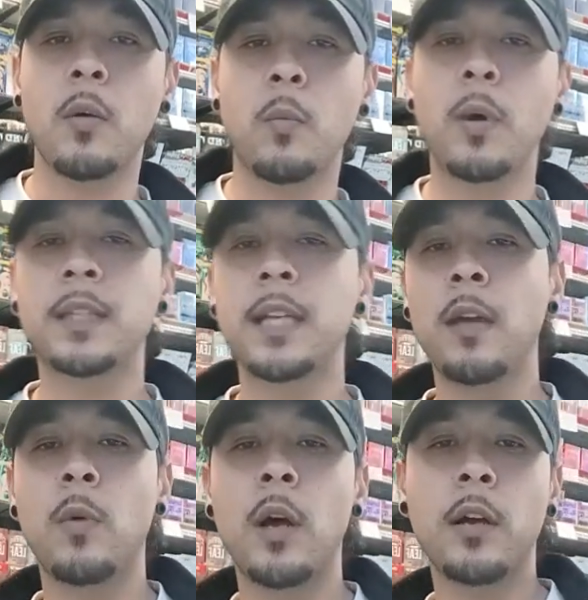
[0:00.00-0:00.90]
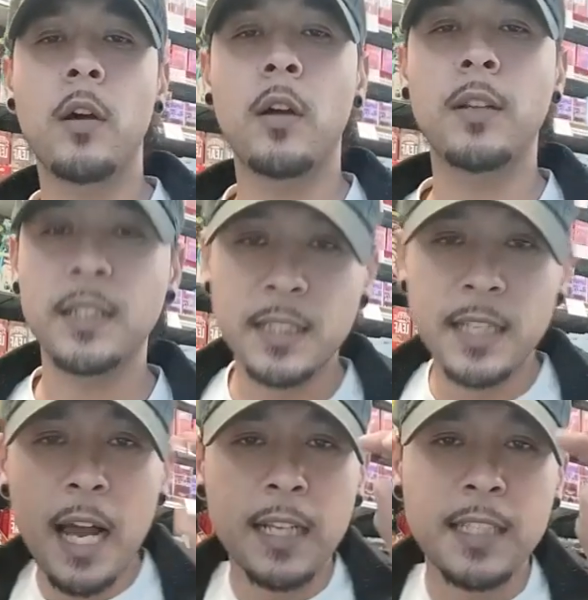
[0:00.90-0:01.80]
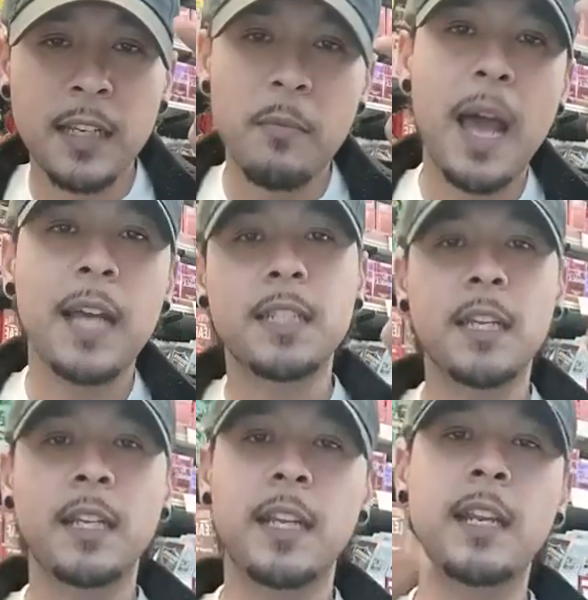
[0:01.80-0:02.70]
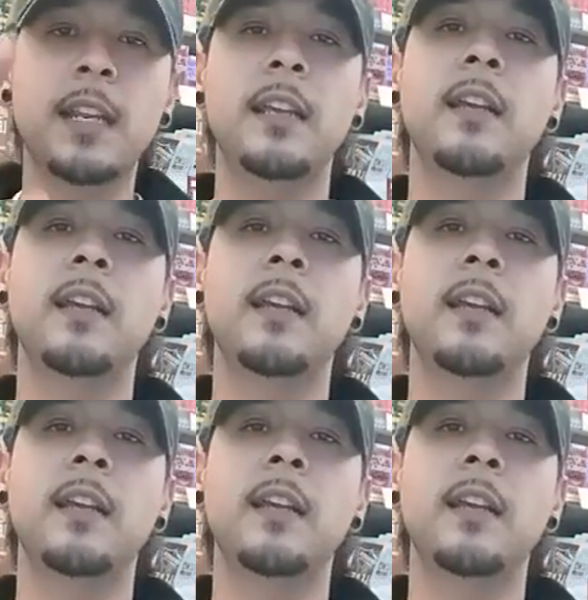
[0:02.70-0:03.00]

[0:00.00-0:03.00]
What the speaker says: what they want to call these toxic masculinity